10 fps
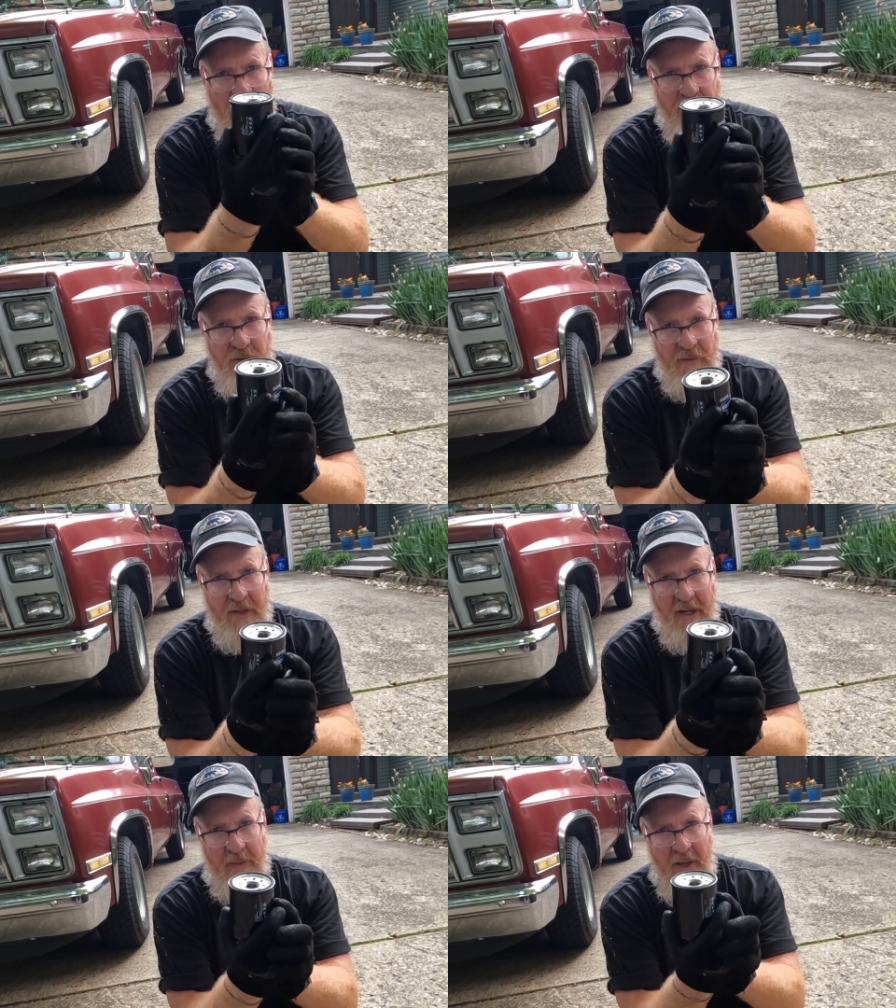Once
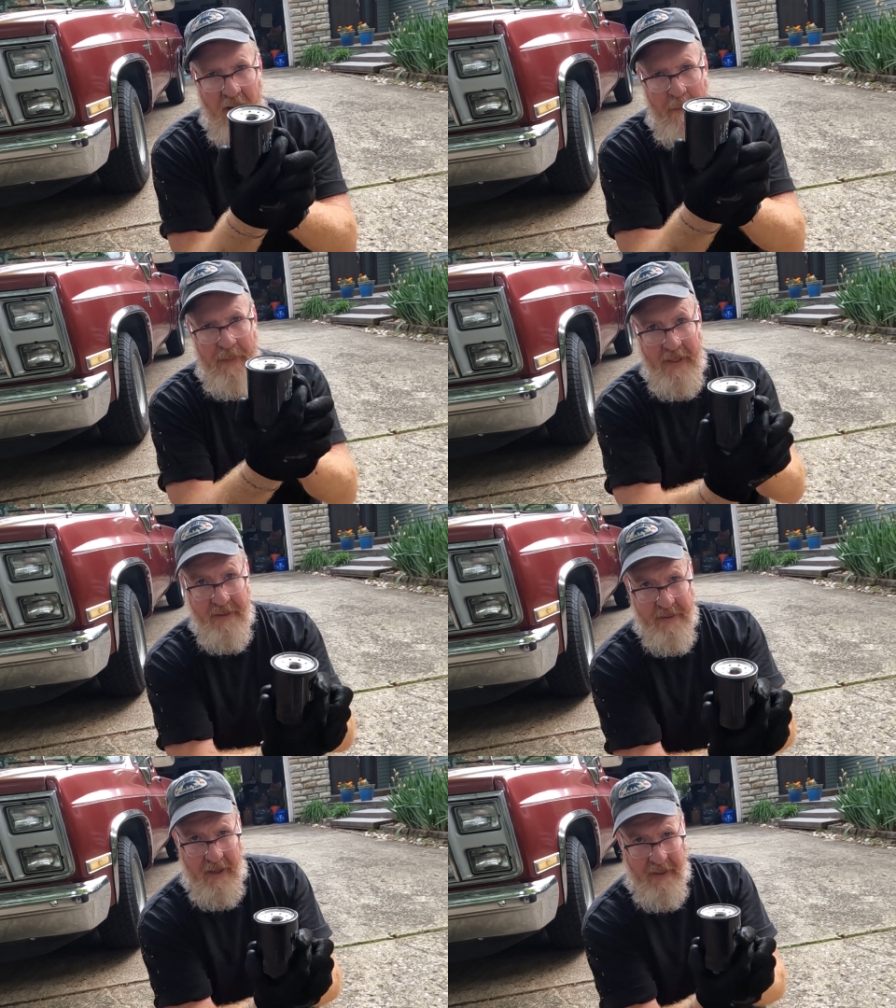you've got that up and
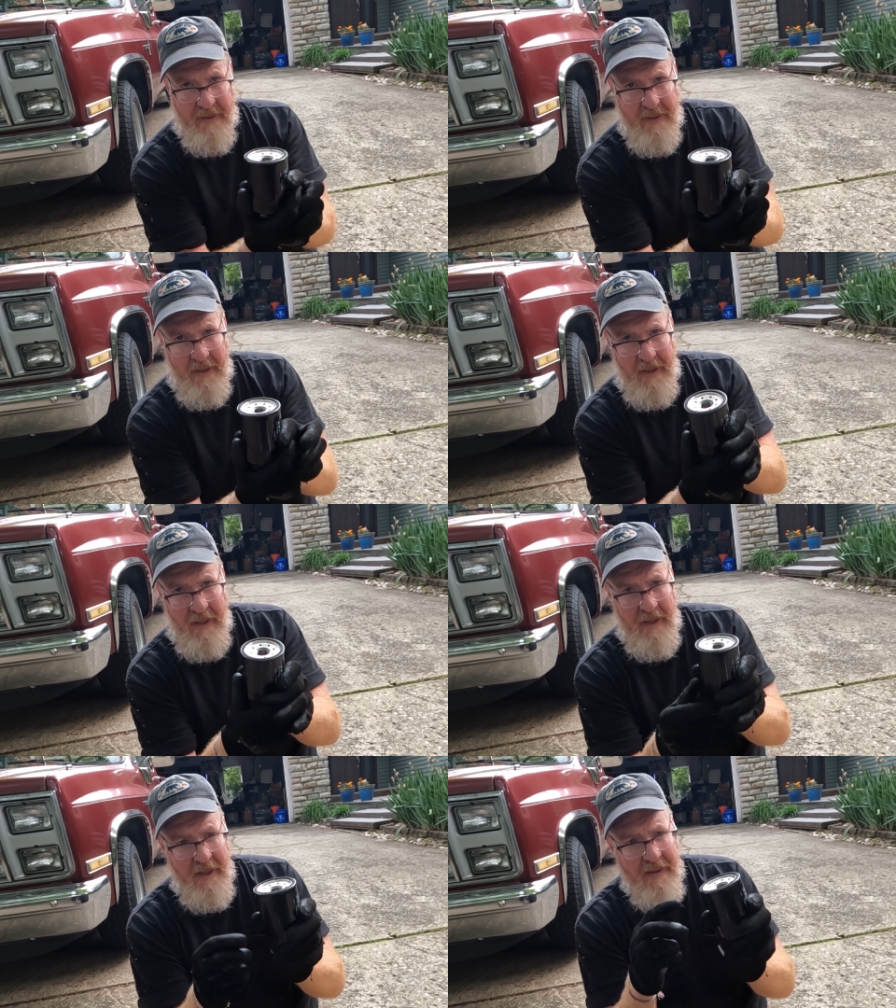it's tight,
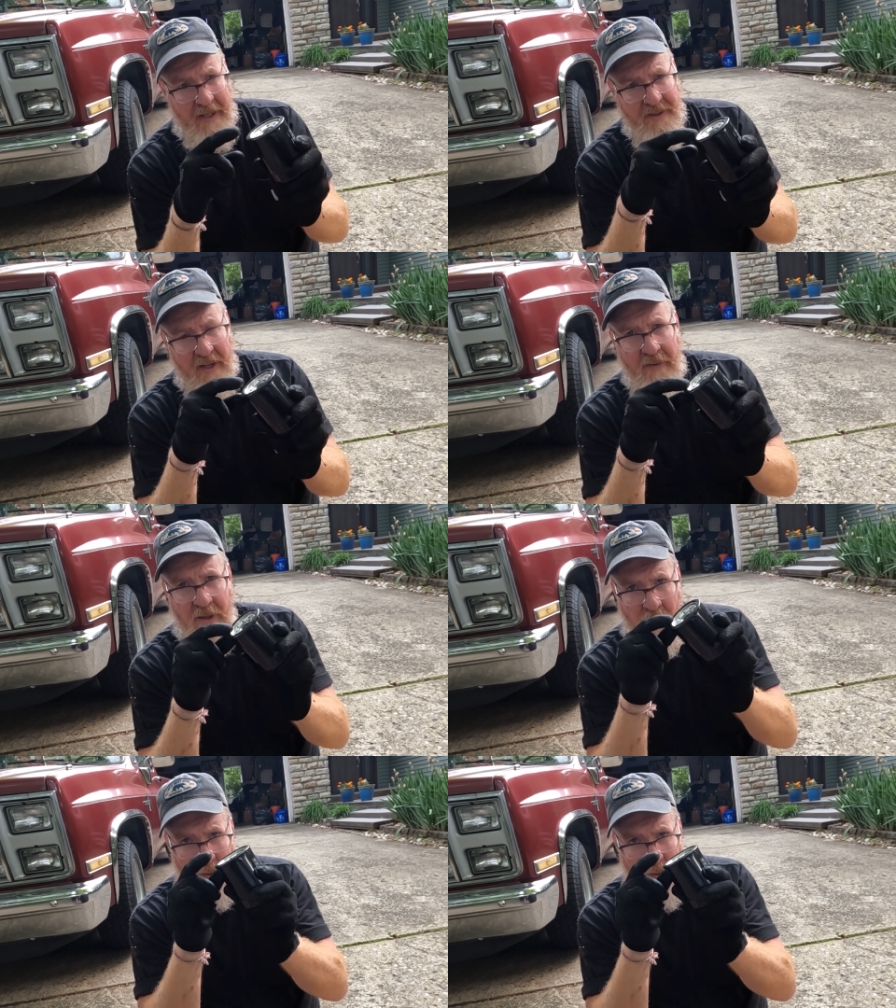that's giving